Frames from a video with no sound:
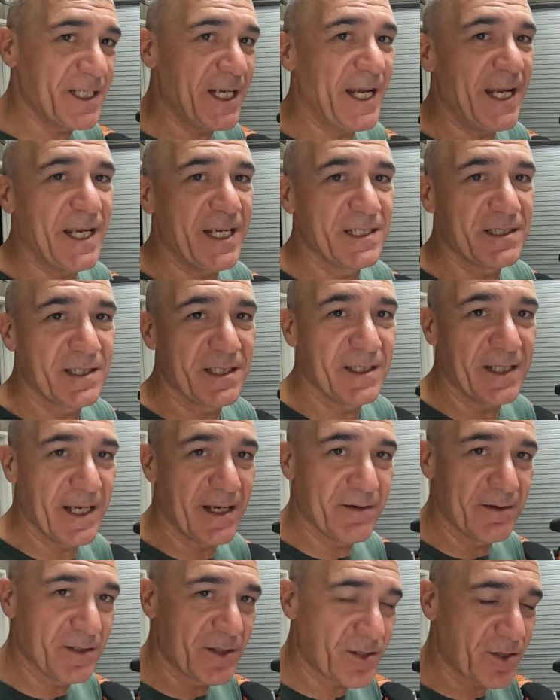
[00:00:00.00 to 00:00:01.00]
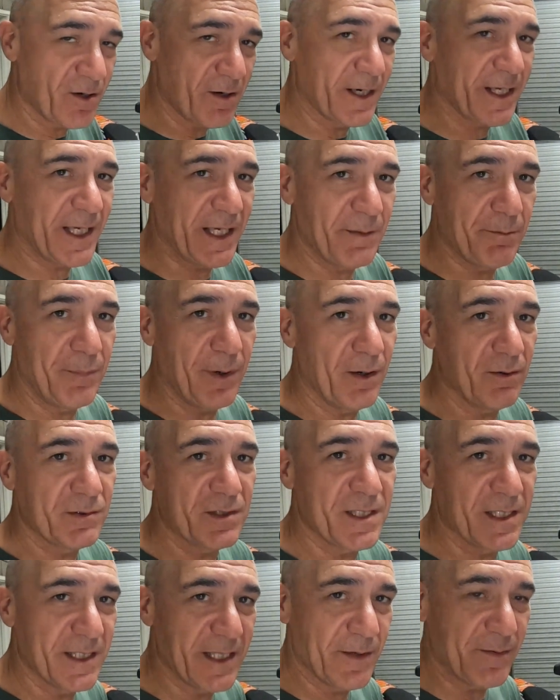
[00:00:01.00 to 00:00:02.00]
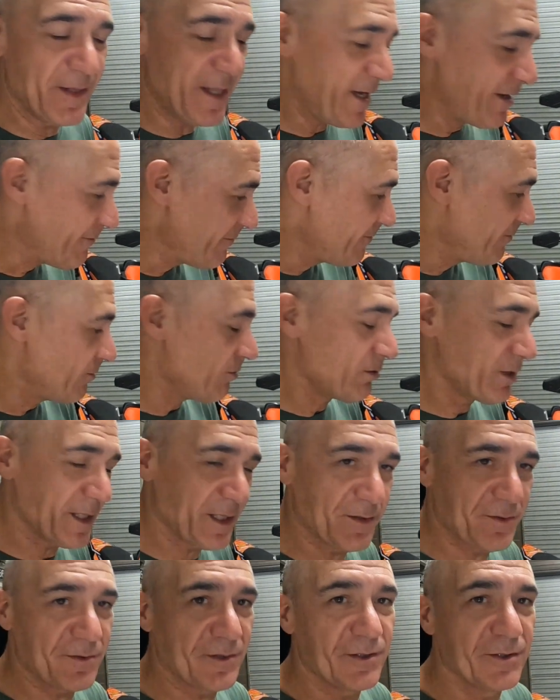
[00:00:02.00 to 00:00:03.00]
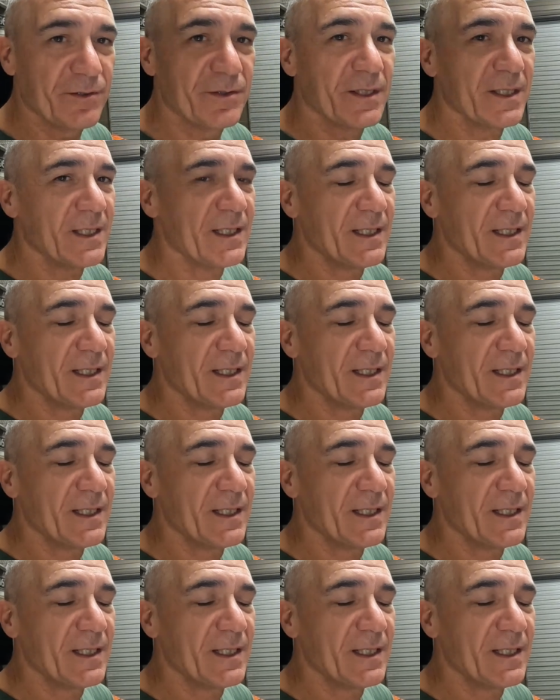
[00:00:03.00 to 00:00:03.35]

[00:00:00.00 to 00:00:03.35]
your hands in there and trying to get bolts in there without falling through.